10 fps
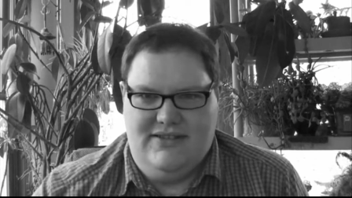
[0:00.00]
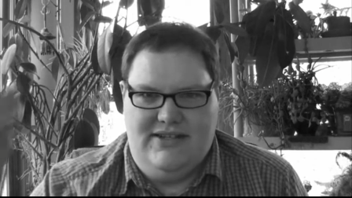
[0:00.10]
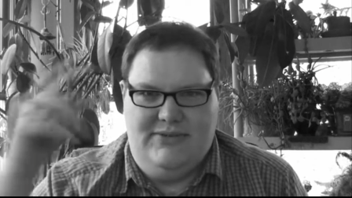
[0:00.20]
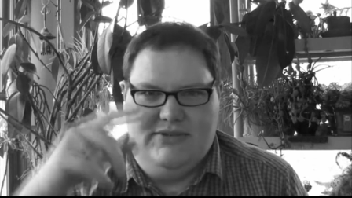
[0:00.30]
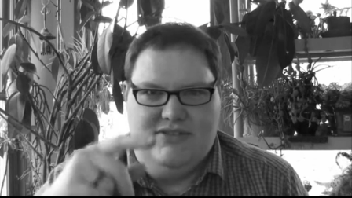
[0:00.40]
and
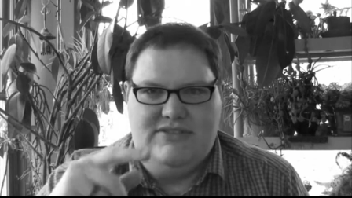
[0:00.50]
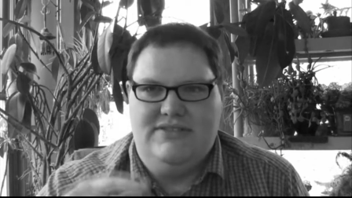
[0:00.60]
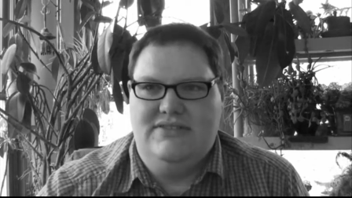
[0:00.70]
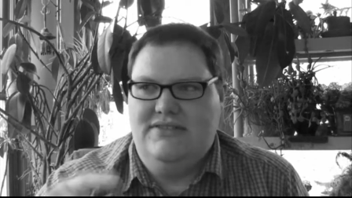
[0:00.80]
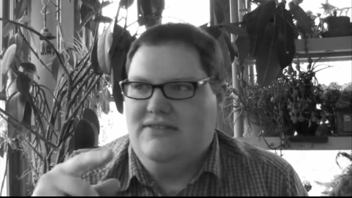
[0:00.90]
he was
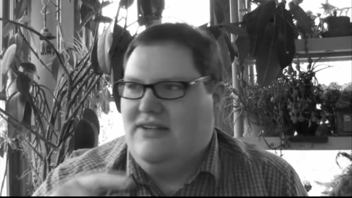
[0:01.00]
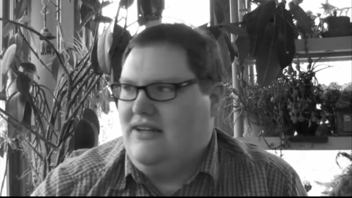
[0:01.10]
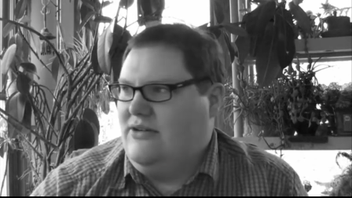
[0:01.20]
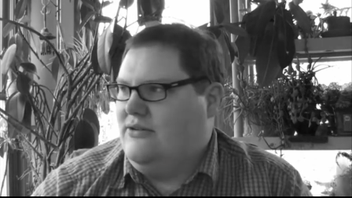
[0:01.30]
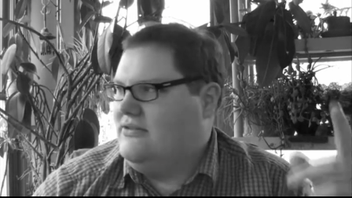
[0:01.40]

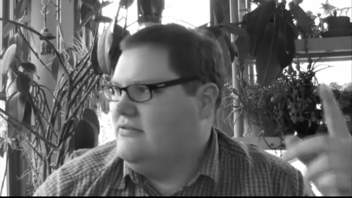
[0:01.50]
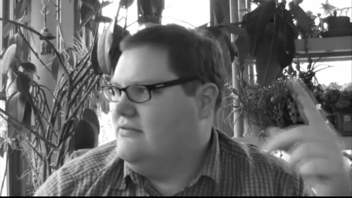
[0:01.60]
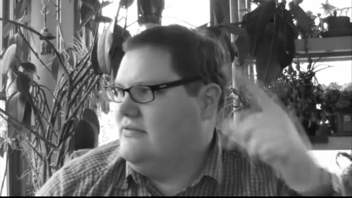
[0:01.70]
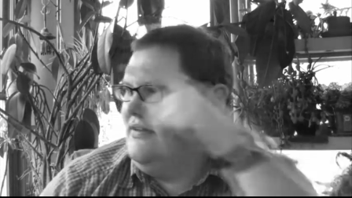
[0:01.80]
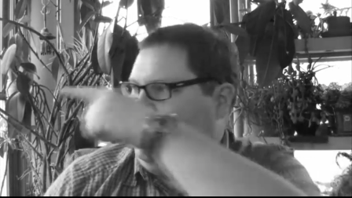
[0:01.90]
out
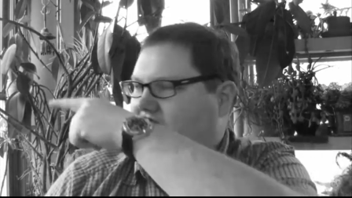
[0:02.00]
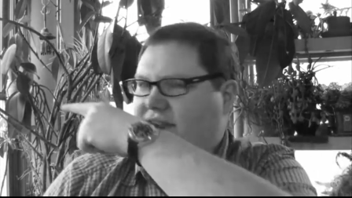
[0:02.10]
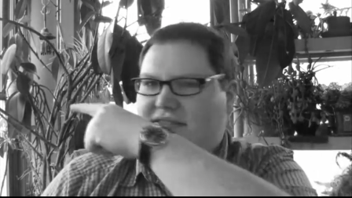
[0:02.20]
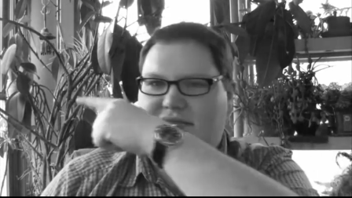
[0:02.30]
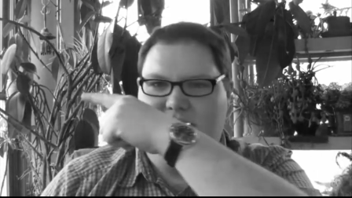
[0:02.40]

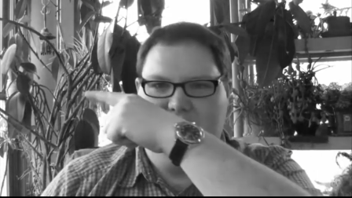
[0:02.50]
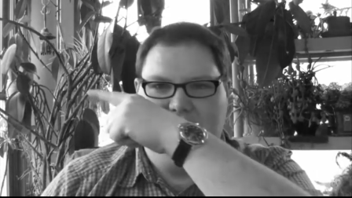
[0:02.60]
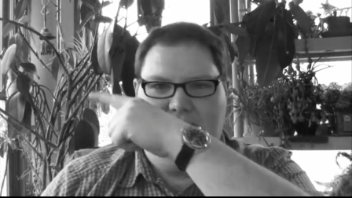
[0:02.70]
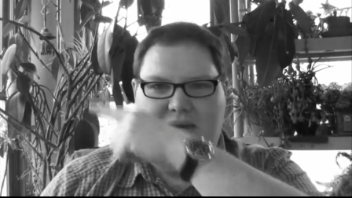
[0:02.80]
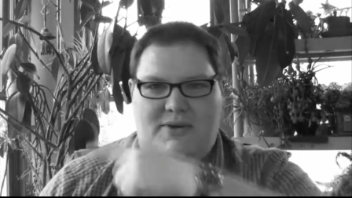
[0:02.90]
east, which is
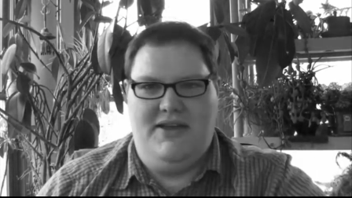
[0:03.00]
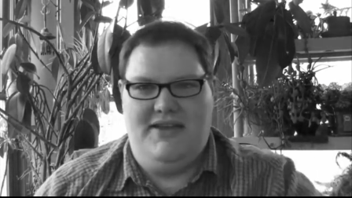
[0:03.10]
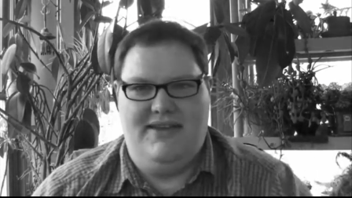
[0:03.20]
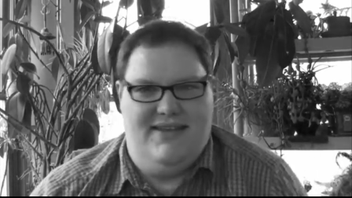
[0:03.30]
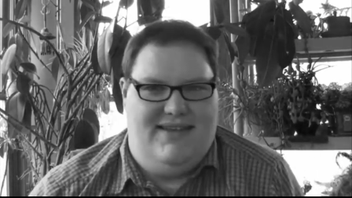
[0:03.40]
that
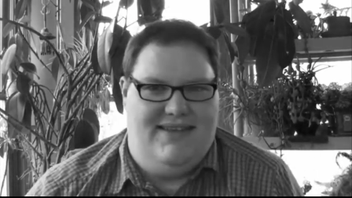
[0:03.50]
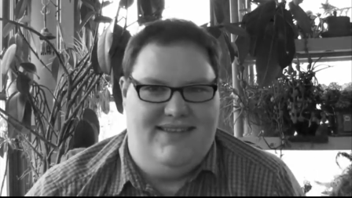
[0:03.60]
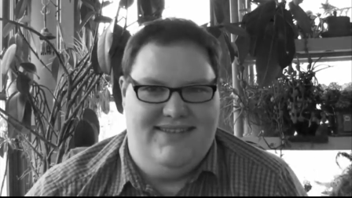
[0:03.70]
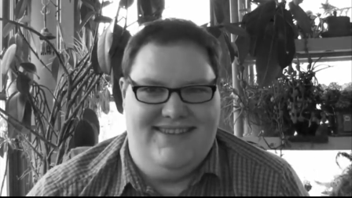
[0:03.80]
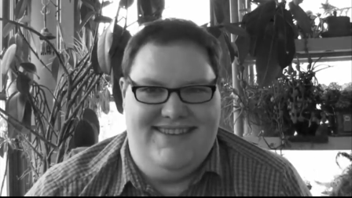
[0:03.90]

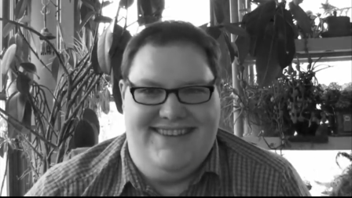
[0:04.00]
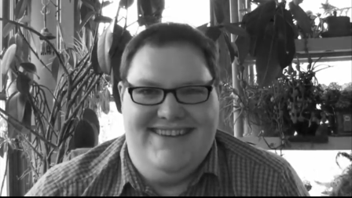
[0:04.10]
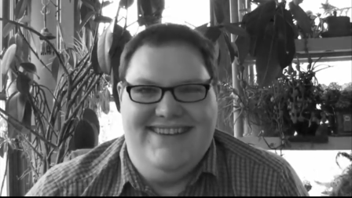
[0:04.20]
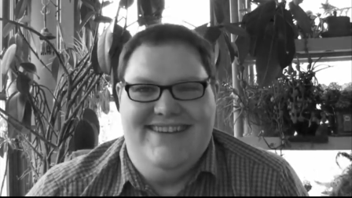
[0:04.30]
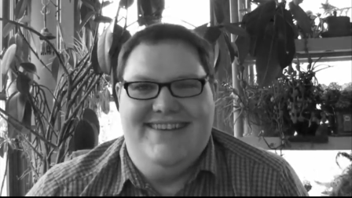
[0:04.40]

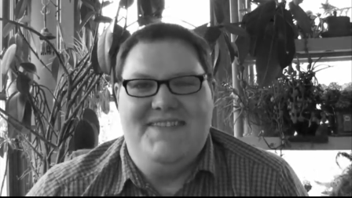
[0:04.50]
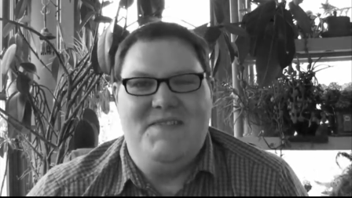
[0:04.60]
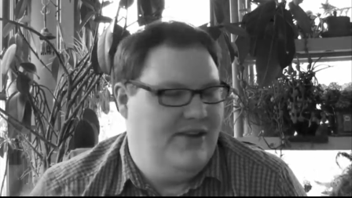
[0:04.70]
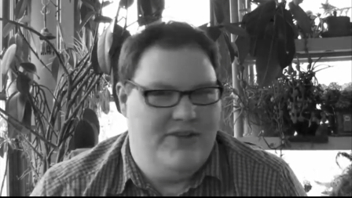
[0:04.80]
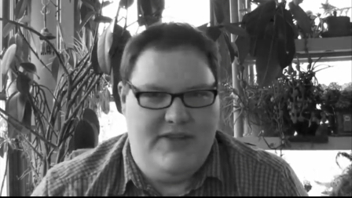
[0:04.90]
way.
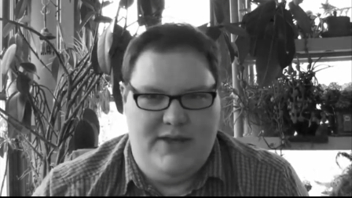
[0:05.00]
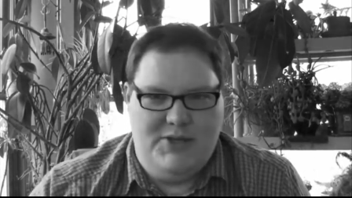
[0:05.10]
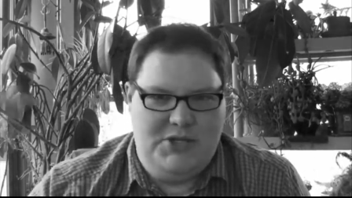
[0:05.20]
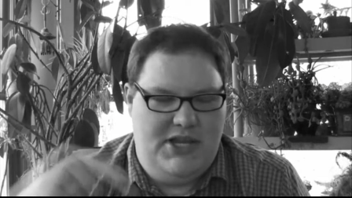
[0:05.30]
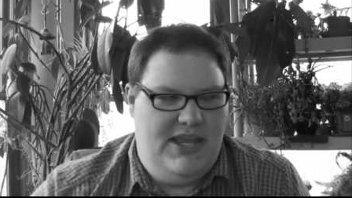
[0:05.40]
Now then
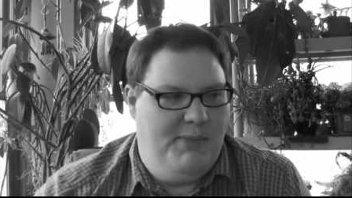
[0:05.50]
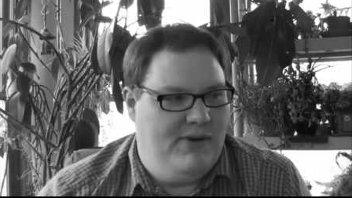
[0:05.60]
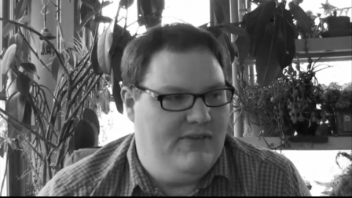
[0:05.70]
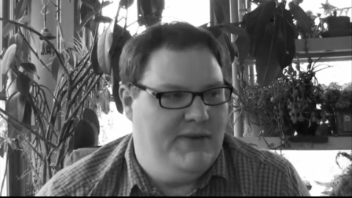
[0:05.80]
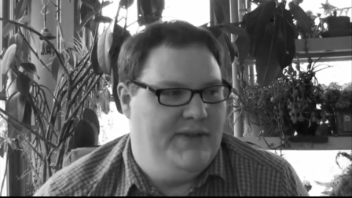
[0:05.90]
she came
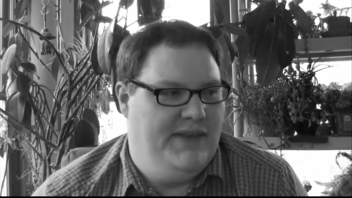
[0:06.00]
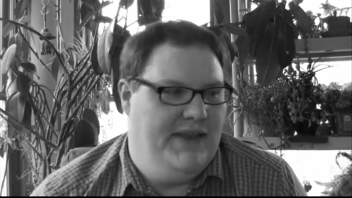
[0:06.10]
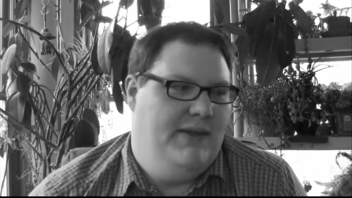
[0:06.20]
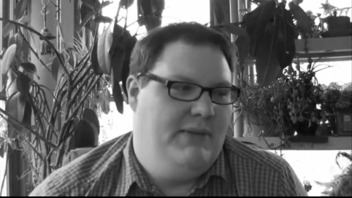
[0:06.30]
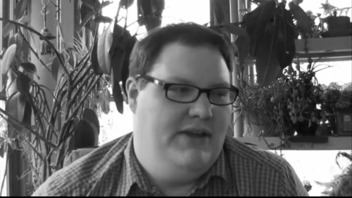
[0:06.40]
over and they
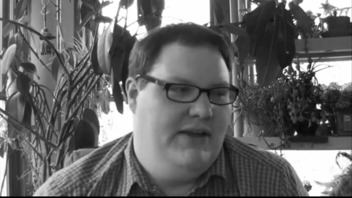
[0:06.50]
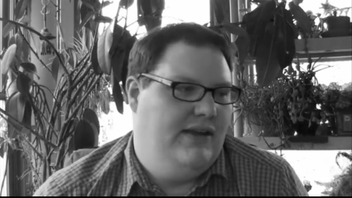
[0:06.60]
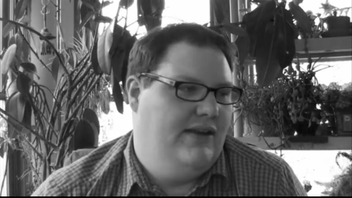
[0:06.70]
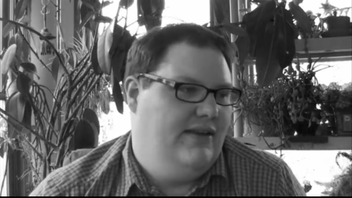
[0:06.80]
got married.